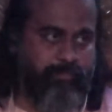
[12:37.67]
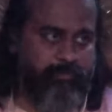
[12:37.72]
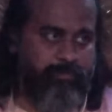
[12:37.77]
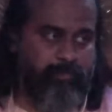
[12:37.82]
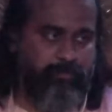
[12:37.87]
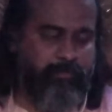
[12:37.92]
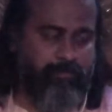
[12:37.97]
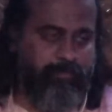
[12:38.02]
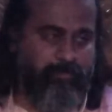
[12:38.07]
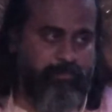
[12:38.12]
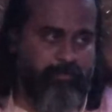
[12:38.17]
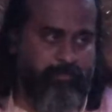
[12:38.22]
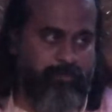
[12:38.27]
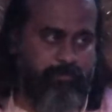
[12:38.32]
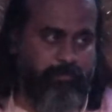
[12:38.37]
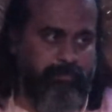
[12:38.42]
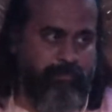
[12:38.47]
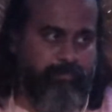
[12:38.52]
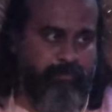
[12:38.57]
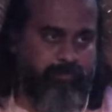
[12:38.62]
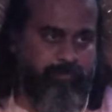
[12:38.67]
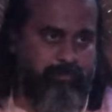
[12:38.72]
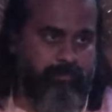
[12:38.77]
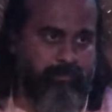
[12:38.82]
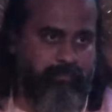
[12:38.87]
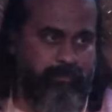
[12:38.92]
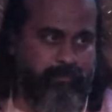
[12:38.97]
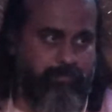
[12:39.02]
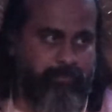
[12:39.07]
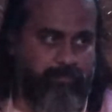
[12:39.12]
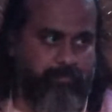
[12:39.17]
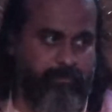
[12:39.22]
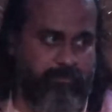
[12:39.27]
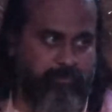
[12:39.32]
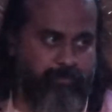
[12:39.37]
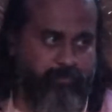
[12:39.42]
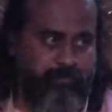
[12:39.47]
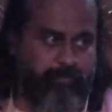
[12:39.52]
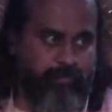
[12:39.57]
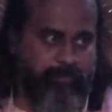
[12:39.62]
And just snapped into,
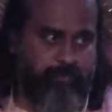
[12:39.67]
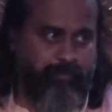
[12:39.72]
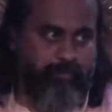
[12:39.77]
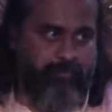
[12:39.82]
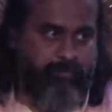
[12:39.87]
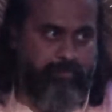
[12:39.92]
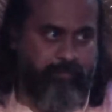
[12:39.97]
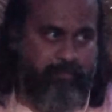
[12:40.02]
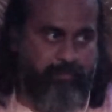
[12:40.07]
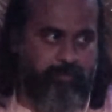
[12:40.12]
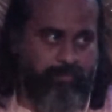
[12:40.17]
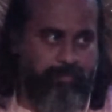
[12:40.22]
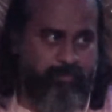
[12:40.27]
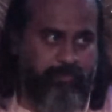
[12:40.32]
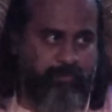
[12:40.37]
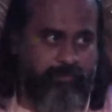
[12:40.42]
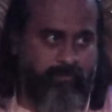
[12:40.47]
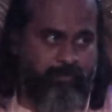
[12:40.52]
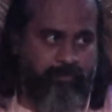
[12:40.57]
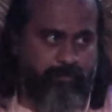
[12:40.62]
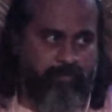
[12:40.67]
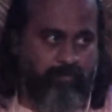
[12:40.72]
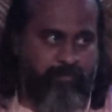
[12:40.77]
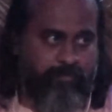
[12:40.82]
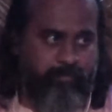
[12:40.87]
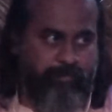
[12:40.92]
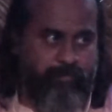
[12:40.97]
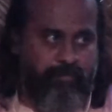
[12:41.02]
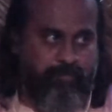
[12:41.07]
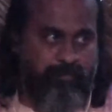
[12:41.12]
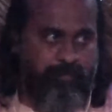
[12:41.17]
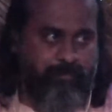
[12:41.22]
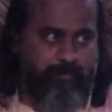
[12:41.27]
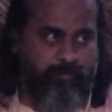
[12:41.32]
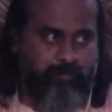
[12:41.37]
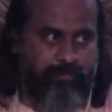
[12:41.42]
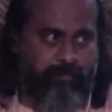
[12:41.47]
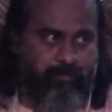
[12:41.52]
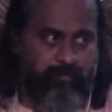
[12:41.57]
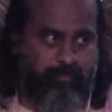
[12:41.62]
and I just
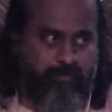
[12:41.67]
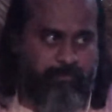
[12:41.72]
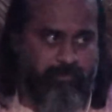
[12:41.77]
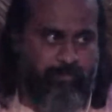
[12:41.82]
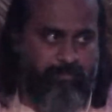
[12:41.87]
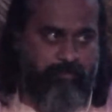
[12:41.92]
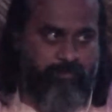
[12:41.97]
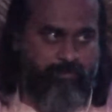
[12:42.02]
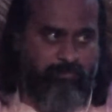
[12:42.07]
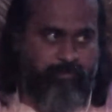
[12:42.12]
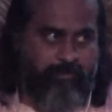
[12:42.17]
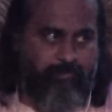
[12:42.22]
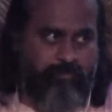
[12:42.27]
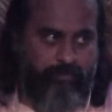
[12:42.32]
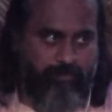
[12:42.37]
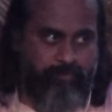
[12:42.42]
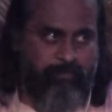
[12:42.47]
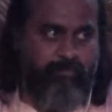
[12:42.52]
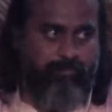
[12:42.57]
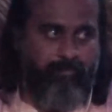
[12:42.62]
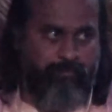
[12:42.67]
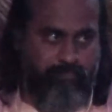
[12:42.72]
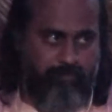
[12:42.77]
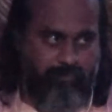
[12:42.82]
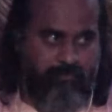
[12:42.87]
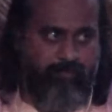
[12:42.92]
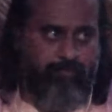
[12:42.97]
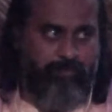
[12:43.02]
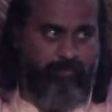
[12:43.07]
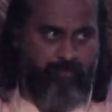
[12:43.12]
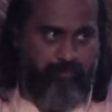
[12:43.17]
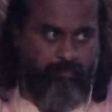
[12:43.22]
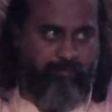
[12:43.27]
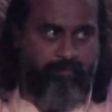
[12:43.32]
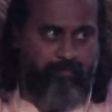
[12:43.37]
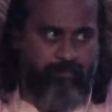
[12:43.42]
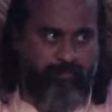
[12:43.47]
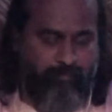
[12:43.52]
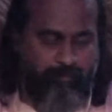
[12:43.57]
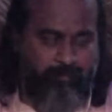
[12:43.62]
parked my car at the airport, took
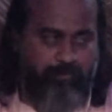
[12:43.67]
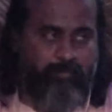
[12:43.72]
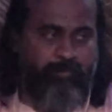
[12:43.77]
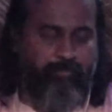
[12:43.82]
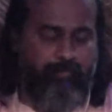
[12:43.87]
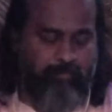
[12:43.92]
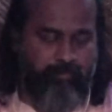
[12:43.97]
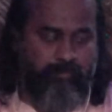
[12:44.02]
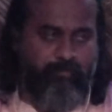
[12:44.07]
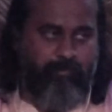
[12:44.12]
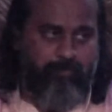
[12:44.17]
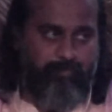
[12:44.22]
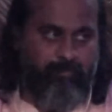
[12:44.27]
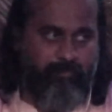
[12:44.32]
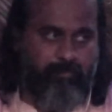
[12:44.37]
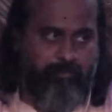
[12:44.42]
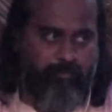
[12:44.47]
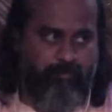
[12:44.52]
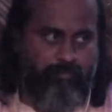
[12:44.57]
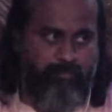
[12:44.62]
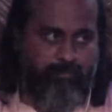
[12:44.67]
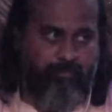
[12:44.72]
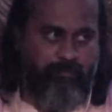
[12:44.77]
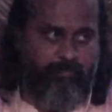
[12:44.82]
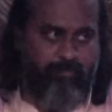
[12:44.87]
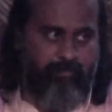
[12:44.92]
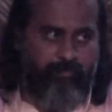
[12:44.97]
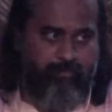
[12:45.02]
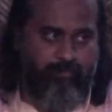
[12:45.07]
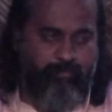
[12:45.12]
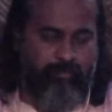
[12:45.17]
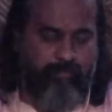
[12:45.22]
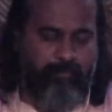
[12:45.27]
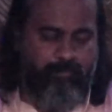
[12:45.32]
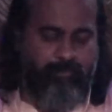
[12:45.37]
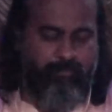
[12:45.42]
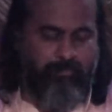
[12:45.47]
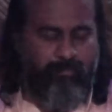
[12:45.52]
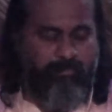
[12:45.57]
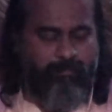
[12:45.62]
a bus, metro, then a
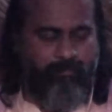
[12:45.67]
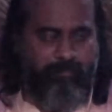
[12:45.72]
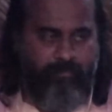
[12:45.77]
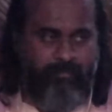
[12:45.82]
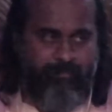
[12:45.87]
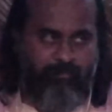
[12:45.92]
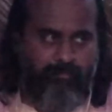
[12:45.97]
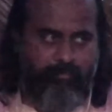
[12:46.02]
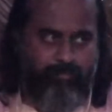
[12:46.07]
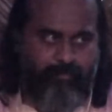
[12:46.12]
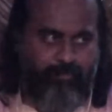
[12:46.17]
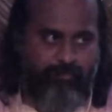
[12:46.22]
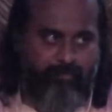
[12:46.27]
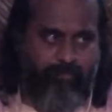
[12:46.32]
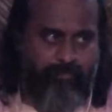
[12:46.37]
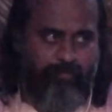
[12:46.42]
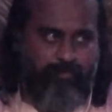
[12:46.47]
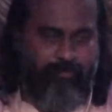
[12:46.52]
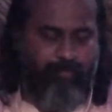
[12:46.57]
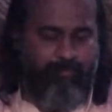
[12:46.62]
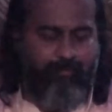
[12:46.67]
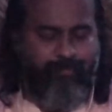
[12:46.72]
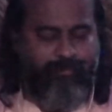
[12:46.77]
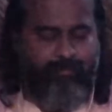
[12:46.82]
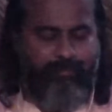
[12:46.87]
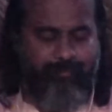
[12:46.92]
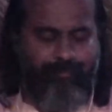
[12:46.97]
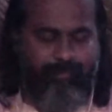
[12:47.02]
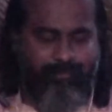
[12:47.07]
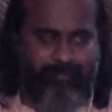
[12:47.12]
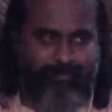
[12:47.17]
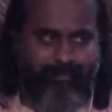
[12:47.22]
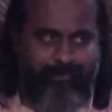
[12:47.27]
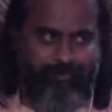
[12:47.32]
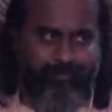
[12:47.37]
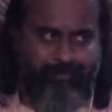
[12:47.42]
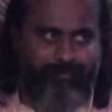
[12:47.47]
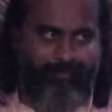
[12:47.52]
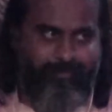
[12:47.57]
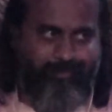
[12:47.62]
bus, Dehradun, and now I'm
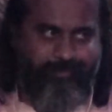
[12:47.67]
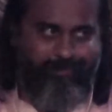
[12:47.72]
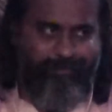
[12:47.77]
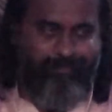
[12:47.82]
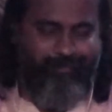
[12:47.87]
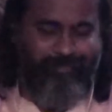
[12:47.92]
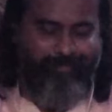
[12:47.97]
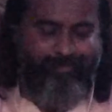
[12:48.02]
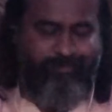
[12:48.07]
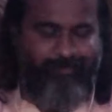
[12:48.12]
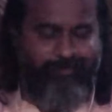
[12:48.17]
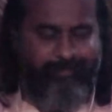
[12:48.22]
sitting in Rishikesh.